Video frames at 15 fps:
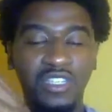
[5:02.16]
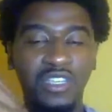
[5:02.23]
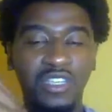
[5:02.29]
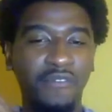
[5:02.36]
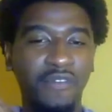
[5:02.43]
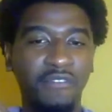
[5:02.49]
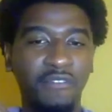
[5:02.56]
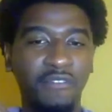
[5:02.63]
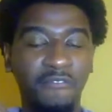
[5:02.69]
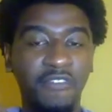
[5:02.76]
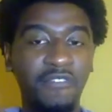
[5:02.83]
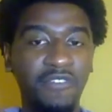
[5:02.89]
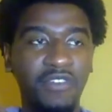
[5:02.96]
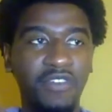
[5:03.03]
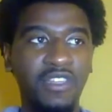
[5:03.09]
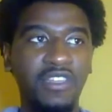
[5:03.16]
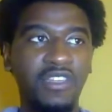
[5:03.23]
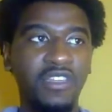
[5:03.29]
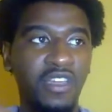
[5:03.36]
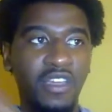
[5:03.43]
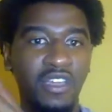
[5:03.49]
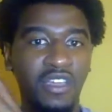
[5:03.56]
and you can see it very
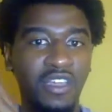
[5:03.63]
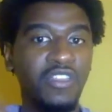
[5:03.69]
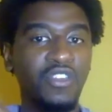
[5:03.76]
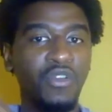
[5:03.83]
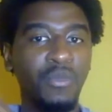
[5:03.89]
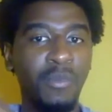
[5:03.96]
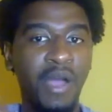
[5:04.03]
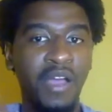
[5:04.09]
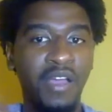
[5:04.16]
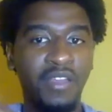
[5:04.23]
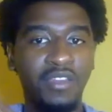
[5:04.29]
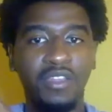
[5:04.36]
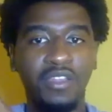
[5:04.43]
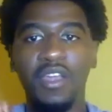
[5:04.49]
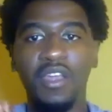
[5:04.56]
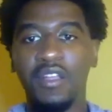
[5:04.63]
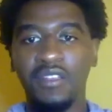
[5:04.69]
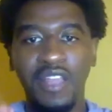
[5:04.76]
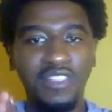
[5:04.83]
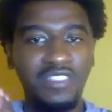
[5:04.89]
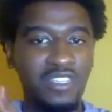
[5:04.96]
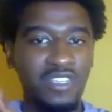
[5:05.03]
vividly in your mind.
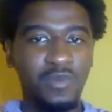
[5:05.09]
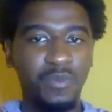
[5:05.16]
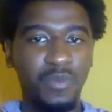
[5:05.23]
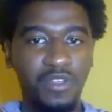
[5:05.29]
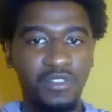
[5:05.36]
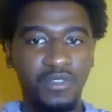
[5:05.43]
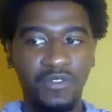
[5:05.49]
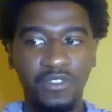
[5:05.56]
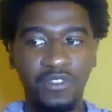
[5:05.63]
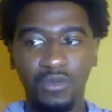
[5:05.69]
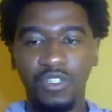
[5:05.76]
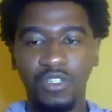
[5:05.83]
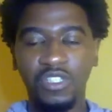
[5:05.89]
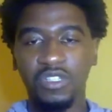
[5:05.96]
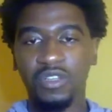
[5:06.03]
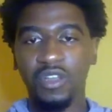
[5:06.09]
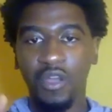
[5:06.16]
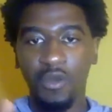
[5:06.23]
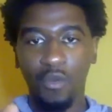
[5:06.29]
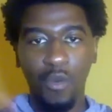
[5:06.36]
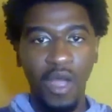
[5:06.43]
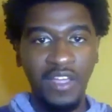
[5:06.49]
That's the experience of
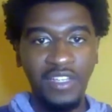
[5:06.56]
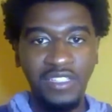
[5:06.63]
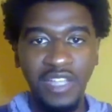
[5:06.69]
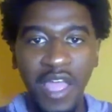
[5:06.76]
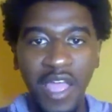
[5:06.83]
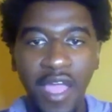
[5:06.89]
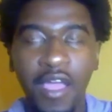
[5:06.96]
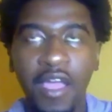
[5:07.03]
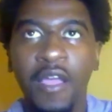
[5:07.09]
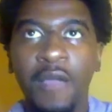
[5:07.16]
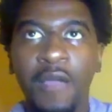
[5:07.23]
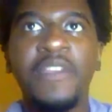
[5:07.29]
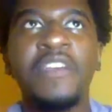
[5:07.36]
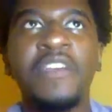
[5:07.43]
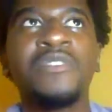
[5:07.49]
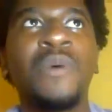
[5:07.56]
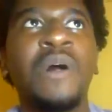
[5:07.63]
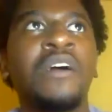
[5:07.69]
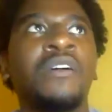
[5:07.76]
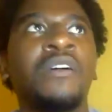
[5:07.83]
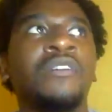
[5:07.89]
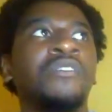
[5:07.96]
intuition. Why is that?
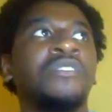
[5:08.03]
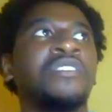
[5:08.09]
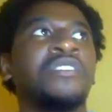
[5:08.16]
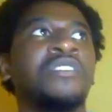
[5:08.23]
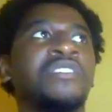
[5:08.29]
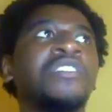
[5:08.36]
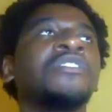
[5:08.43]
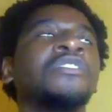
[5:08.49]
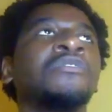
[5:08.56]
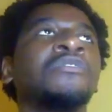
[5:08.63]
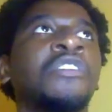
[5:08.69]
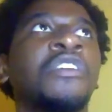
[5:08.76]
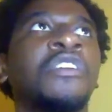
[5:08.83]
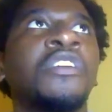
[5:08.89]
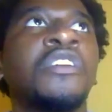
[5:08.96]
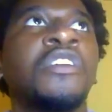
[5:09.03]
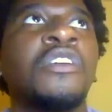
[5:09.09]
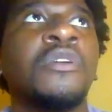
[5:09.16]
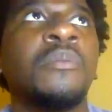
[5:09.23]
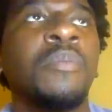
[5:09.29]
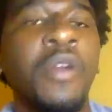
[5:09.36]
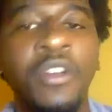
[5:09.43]
Because while the
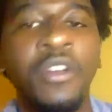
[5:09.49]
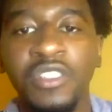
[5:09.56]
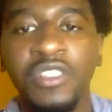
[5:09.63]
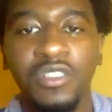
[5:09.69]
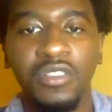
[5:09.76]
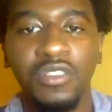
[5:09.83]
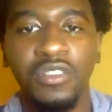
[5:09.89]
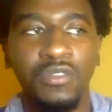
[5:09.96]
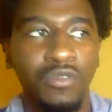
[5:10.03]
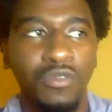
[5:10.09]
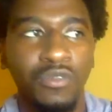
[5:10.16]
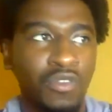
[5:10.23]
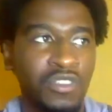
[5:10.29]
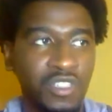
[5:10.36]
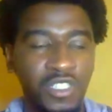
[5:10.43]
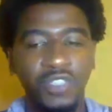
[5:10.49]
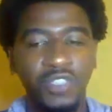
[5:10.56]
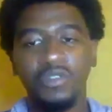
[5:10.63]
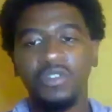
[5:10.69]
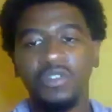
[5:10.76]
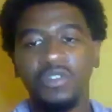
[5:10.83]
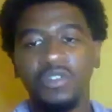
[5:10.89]
sensory person or the
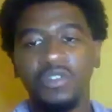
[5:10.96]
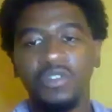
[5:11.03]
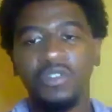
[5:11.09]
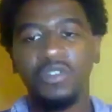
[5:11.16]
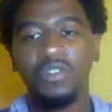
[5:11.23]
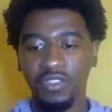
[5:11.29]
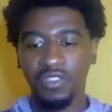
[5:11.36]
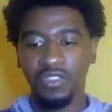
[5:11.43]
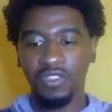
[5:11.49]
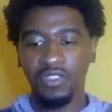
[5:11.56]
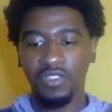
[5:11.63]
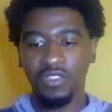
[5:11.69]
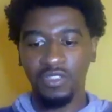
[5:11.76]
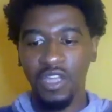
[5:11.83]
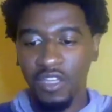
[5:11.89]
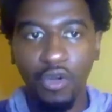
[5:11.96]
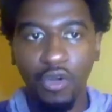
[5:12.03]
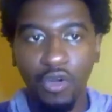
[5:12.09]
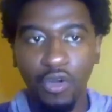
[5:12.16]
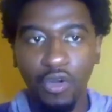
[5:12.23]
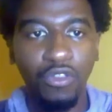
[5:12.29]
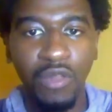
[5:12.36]
sensory dominant person
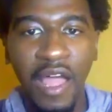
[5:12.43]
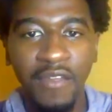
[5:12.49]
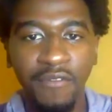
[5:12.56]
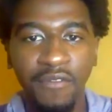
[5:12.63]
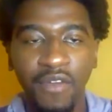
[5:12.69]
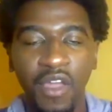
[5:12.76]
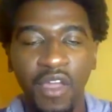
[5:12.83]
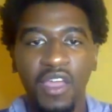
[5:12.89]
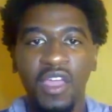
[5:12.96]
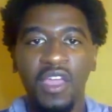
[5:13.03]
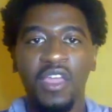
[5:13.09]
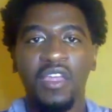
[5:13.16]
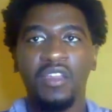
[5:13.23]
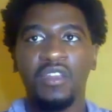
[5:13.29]
is going through life